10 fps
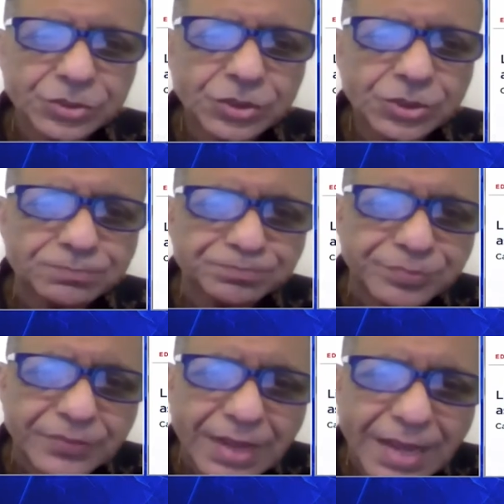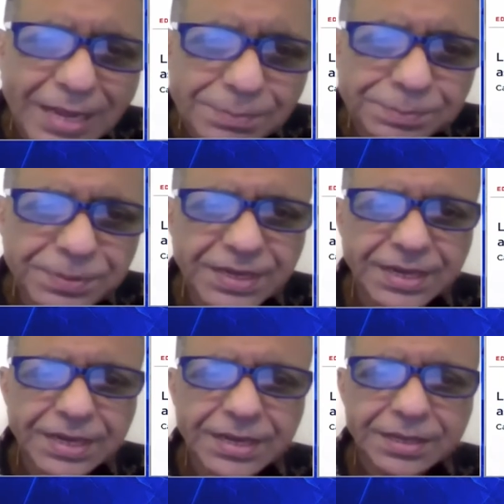So
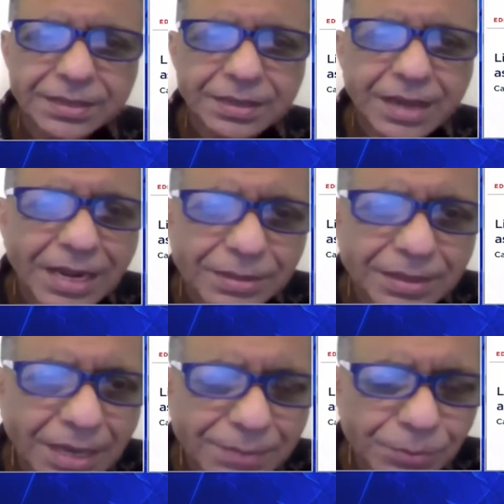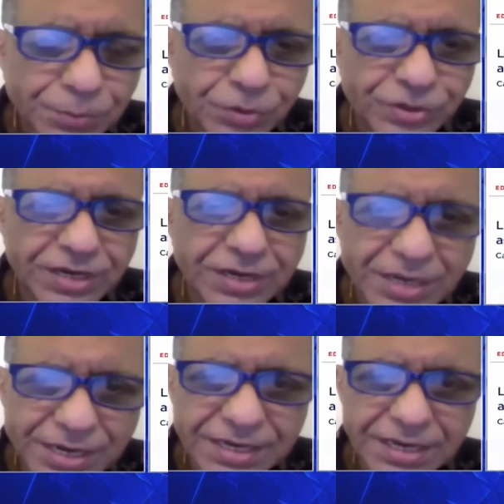LPA,
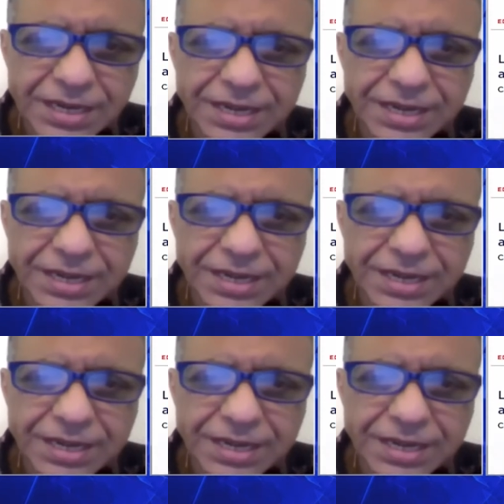lipoprotein little